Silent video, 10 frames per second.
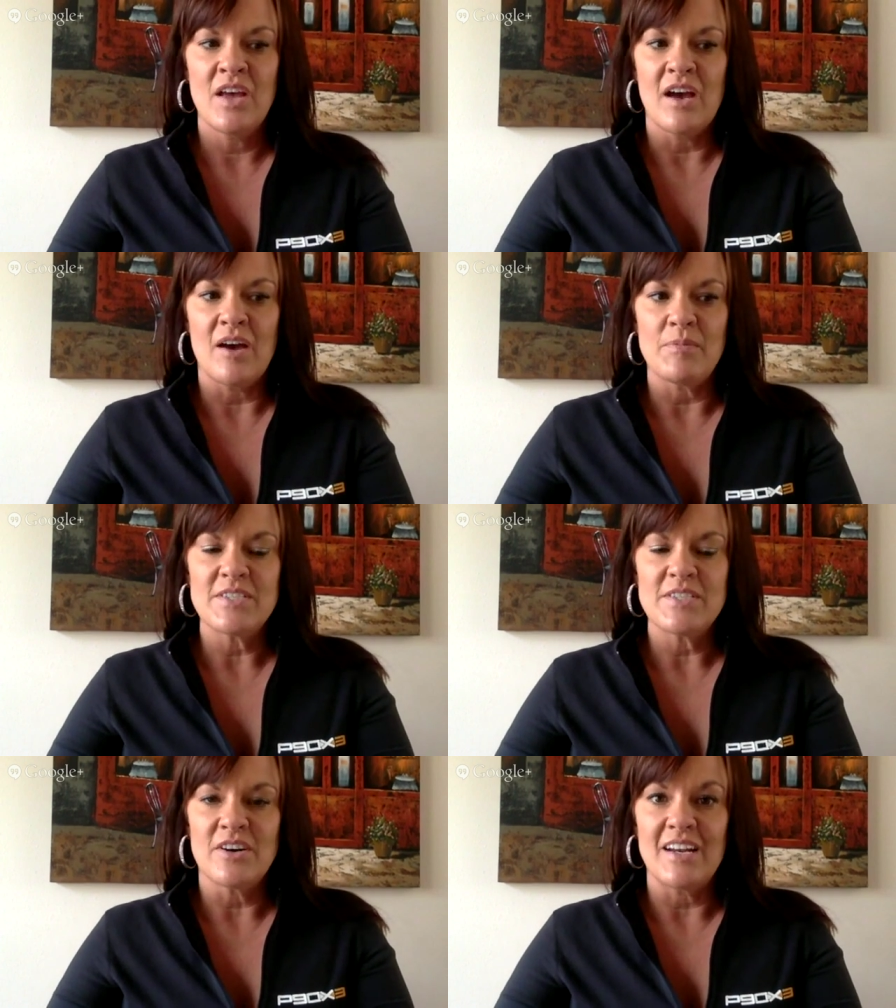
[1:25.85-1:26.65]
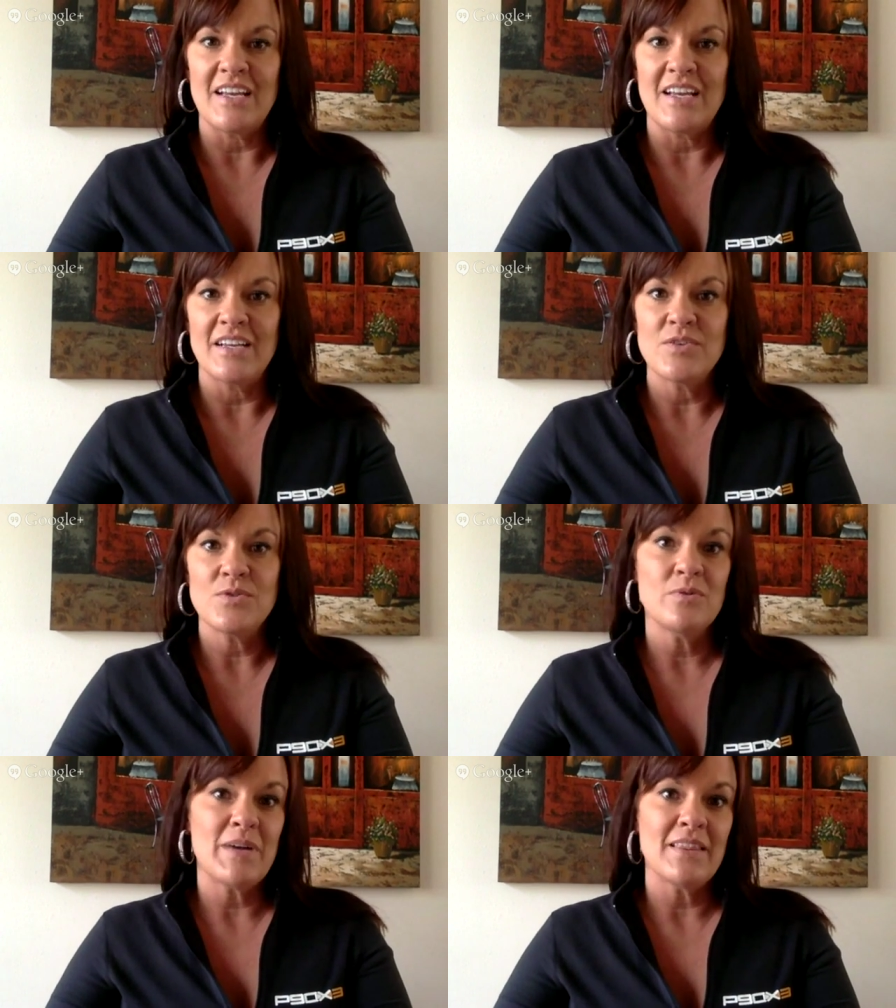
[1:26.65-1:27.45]
I'm going to start running
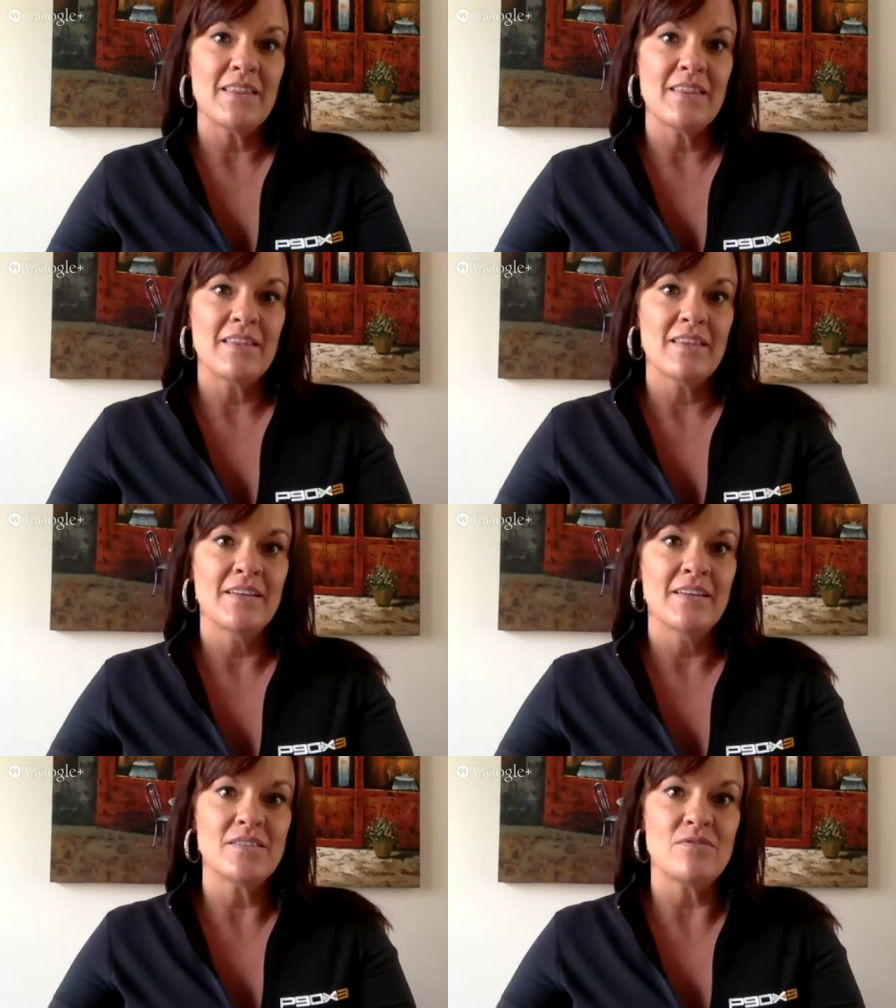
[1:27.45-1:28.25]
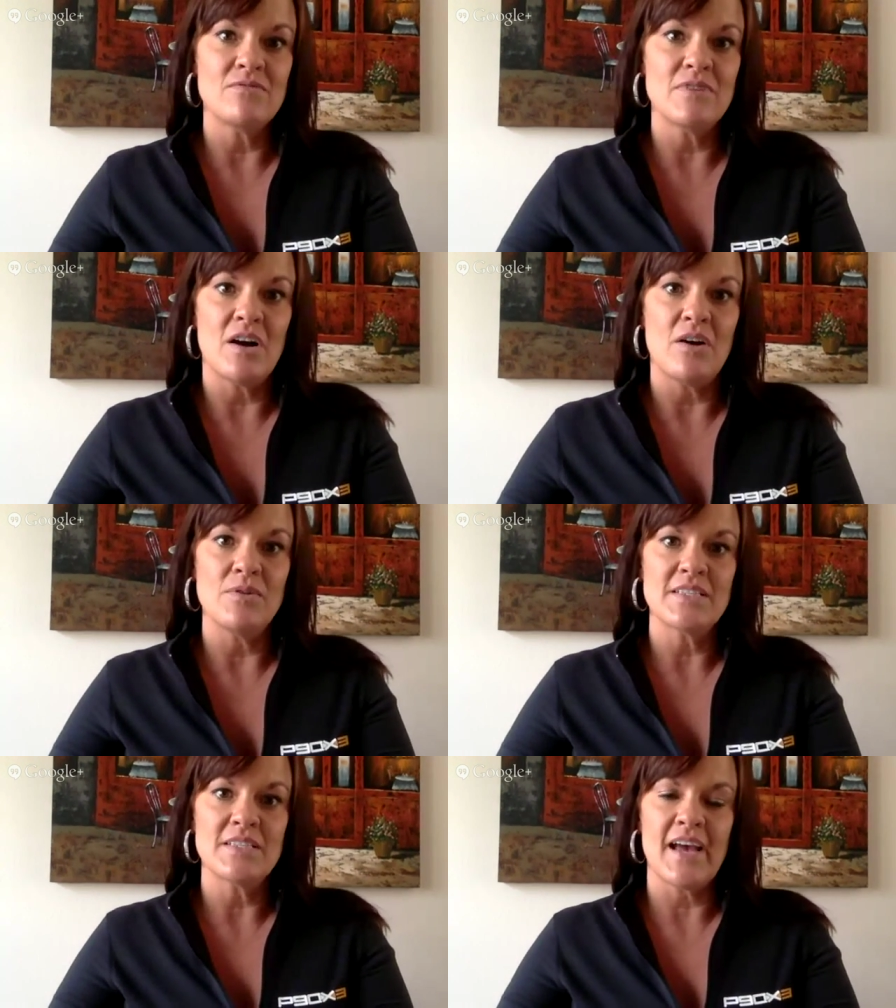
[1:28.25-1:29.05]
2 a month, so we
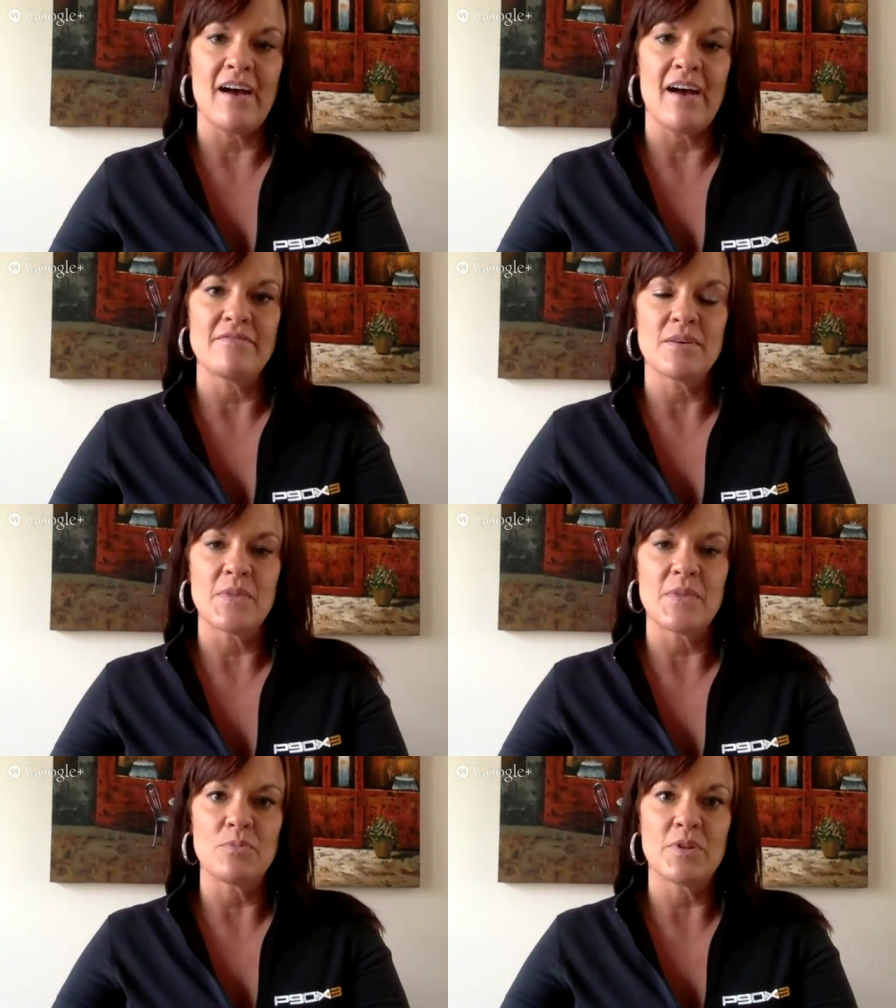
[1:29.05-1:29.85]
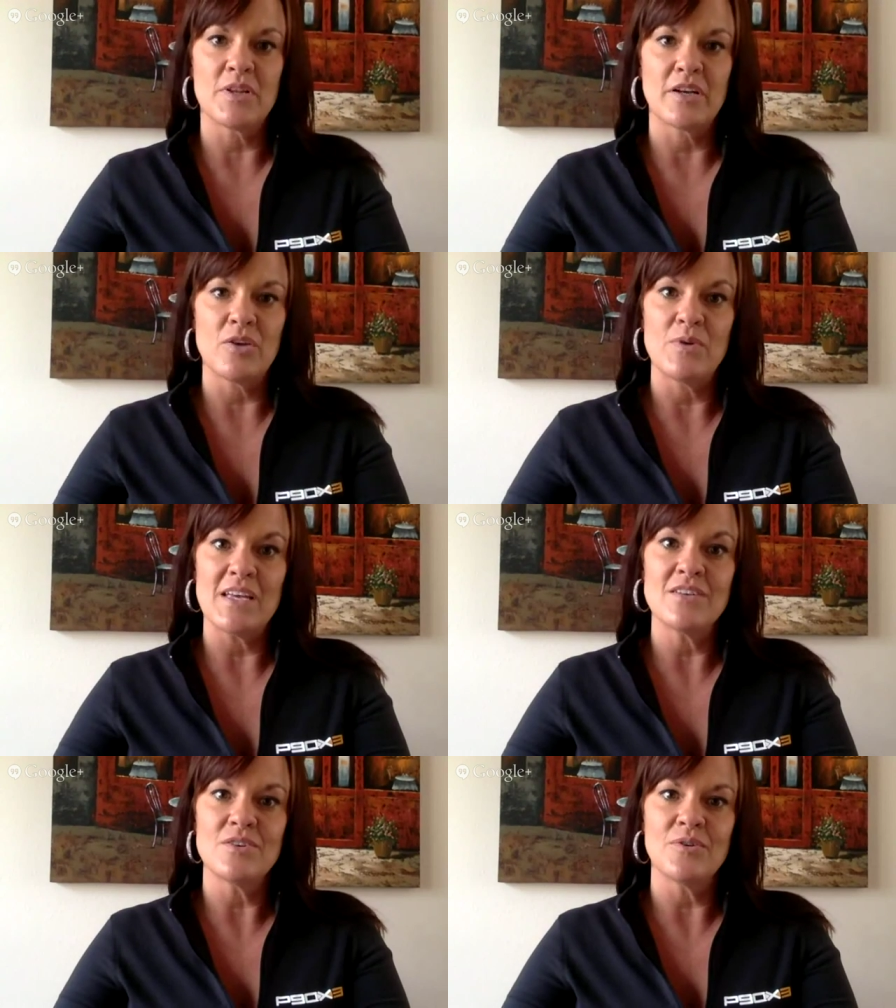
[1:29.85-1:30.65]
always have something to plug you
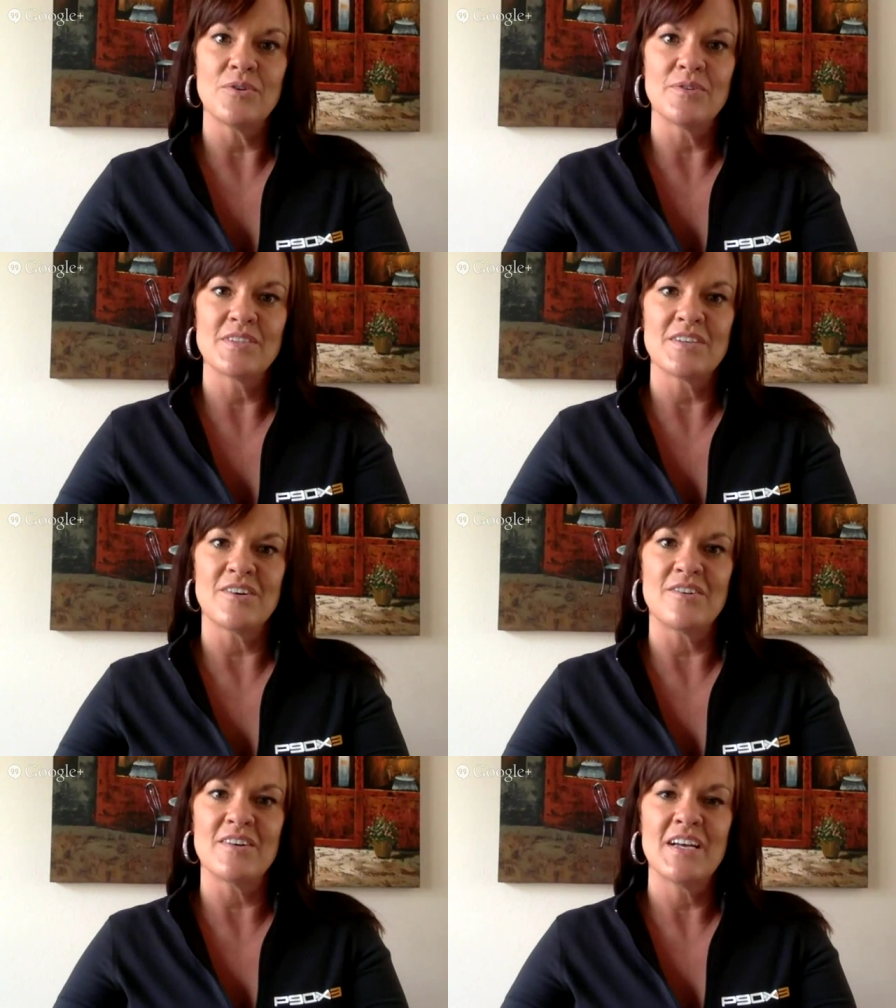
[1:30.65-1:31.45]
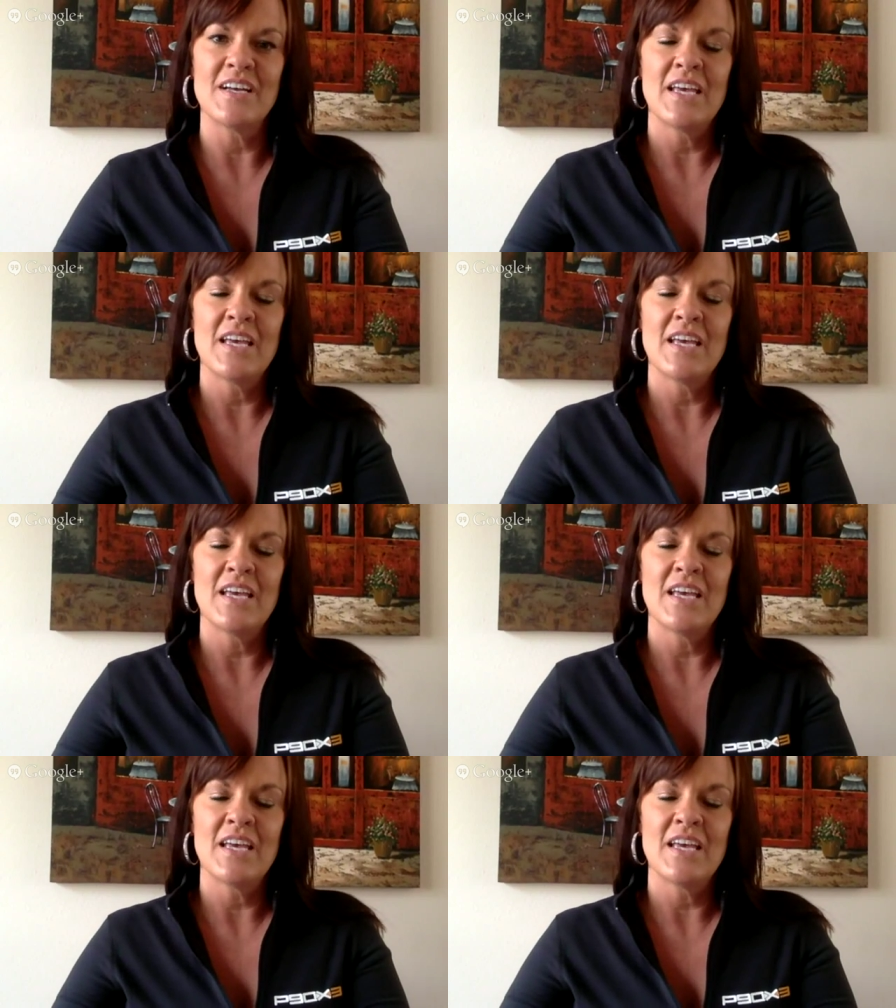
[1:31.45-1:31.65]
into. So